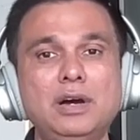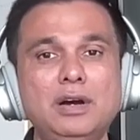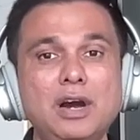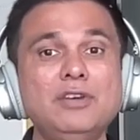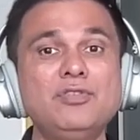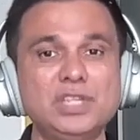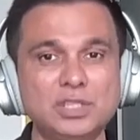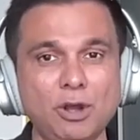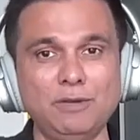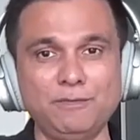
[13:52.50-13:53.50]

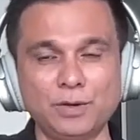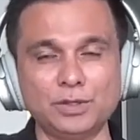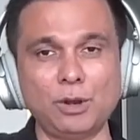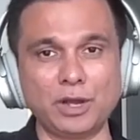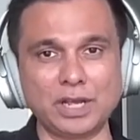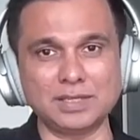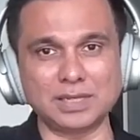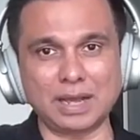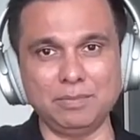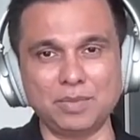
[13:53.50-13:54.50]
unresolved for the longest
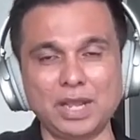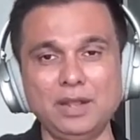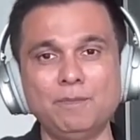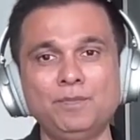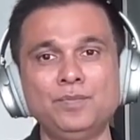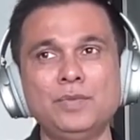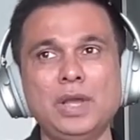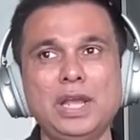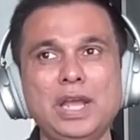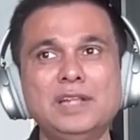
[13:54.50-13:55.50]
time, right?
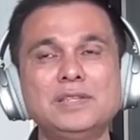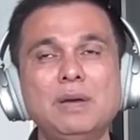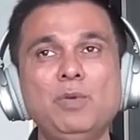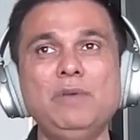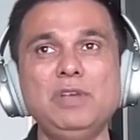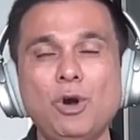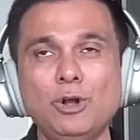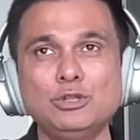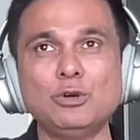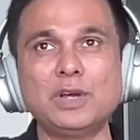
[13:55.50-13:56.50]
And somewhere we
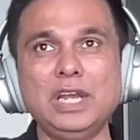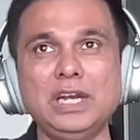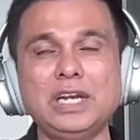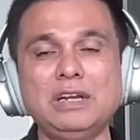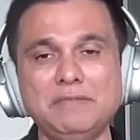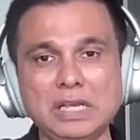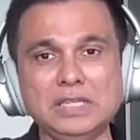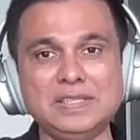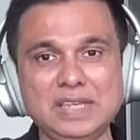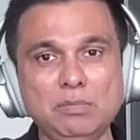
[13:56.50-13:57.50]
also created a very
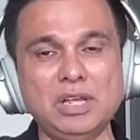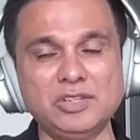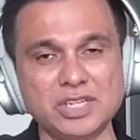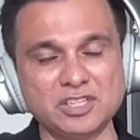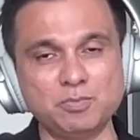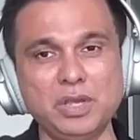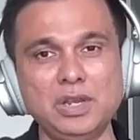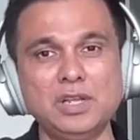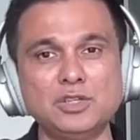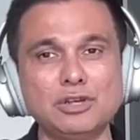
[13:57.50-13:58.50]
seamless
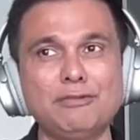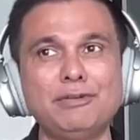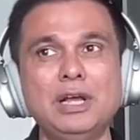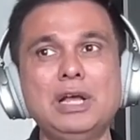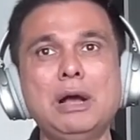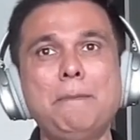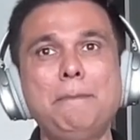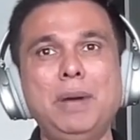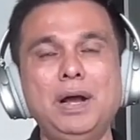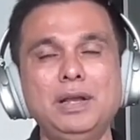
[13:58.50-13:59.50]
experience of
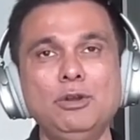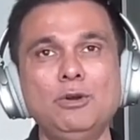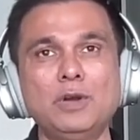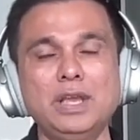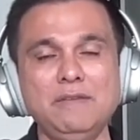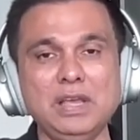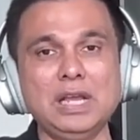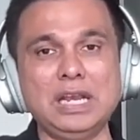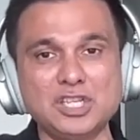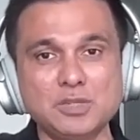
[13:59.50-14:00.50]
giving
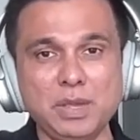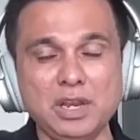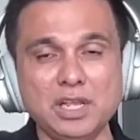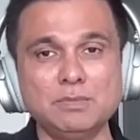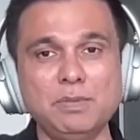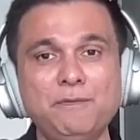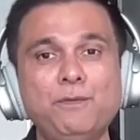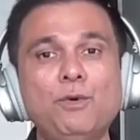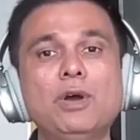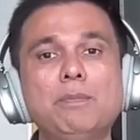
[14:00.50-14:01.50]
an experience
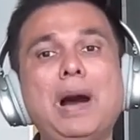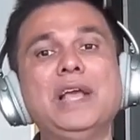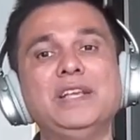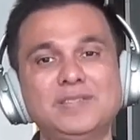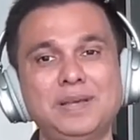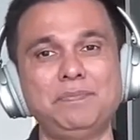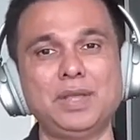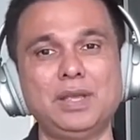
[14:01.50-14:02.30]
before buying something.